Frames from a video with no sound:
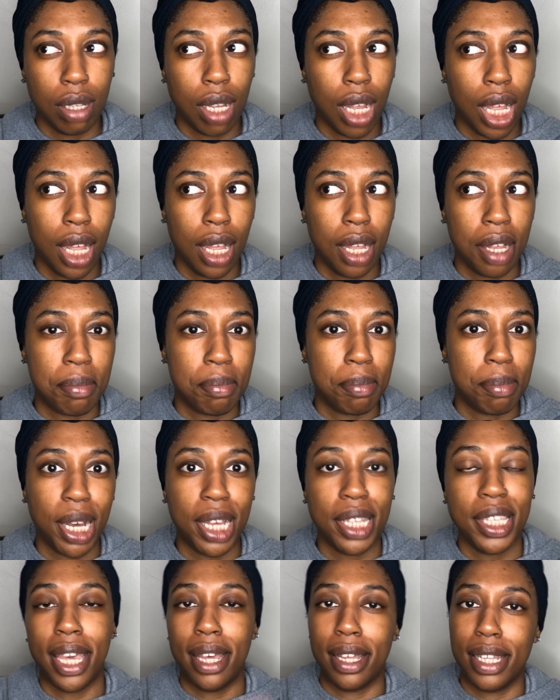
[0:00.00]

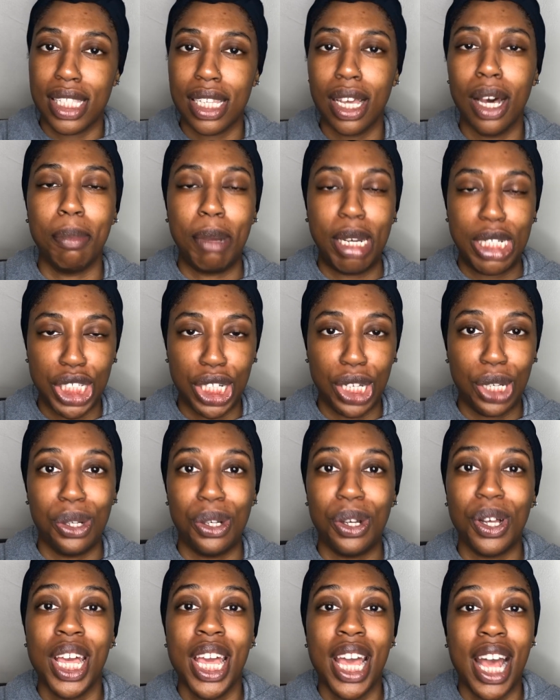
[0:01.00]
But yeah, it's on my
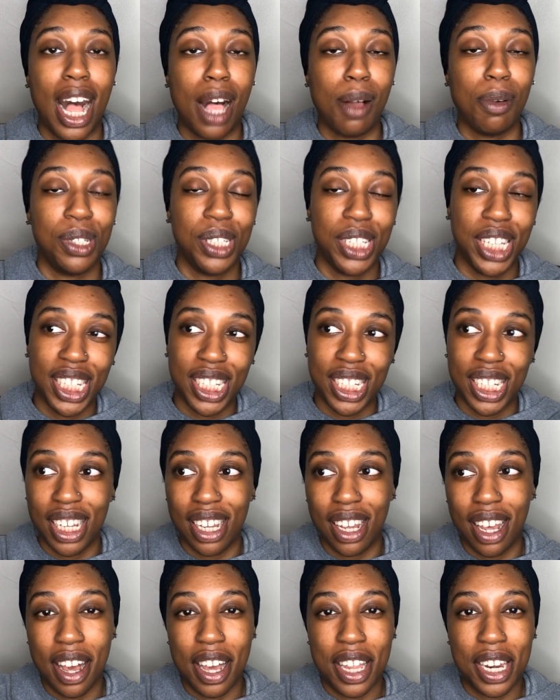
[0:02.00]
channel. I will link
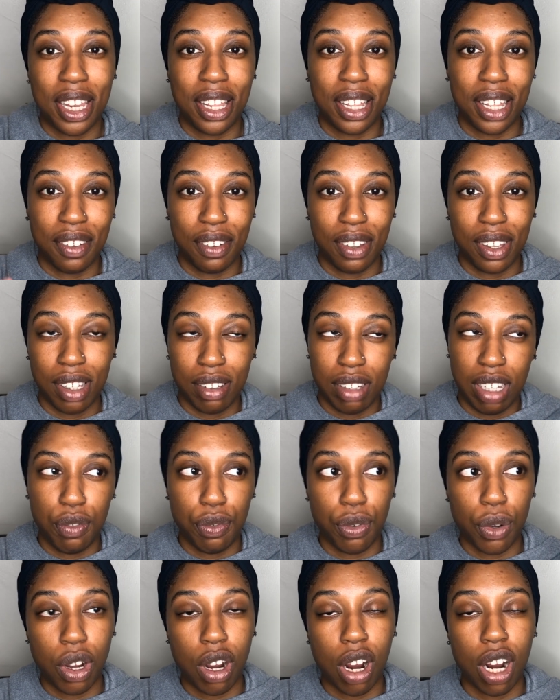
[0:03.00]
it on the
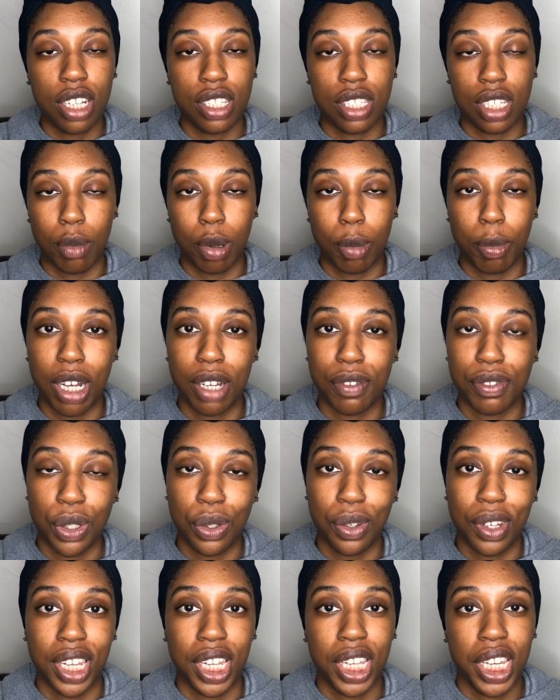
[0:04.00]
info cards up above so
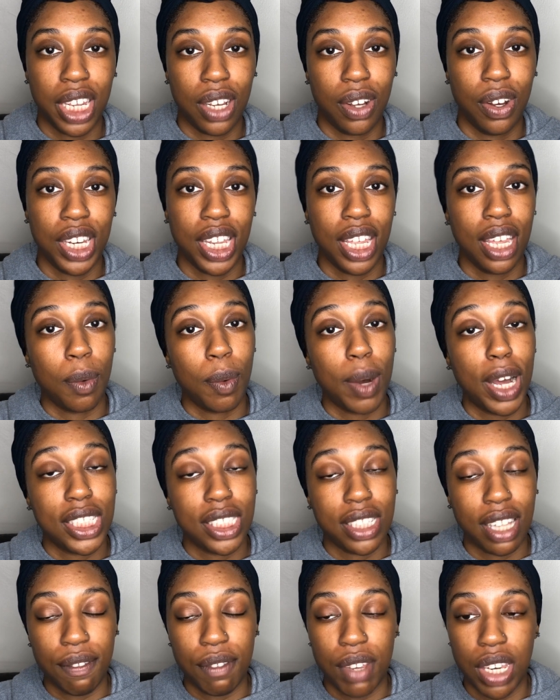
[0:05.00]
you can click on it and
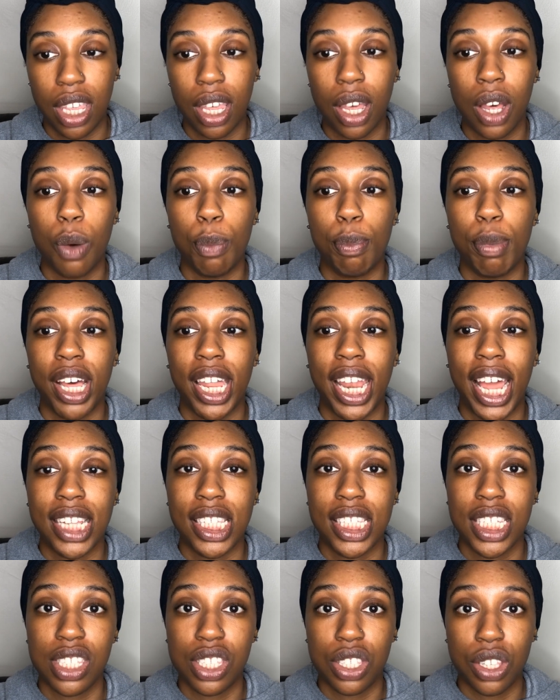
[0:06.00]
watch that video. But I
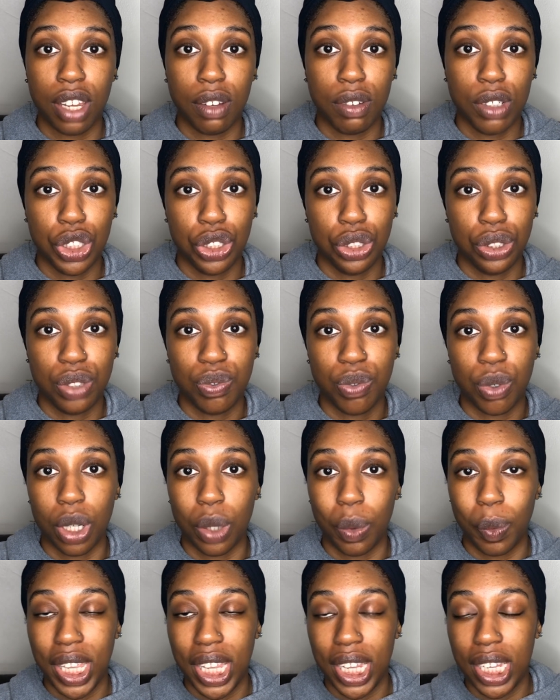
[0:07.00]
did celery juice for
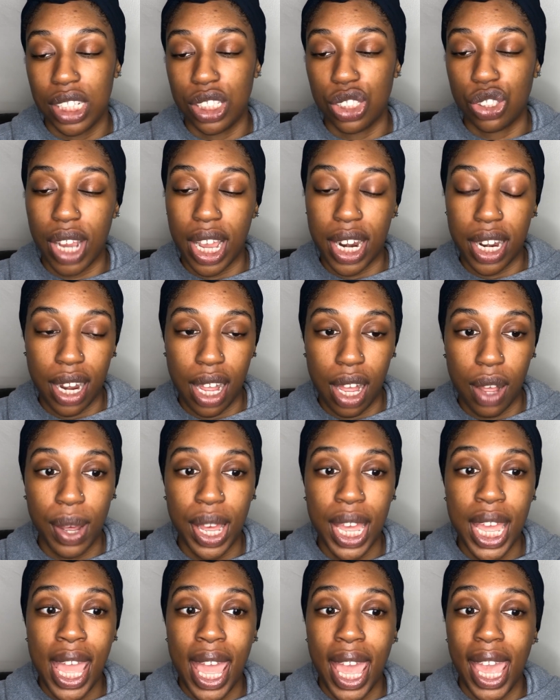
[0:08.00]
a week and tried it
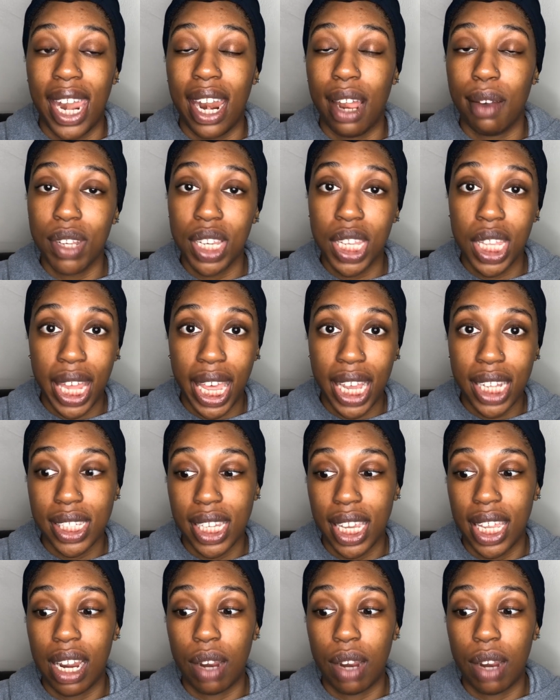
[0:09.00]
out, and I really liked it.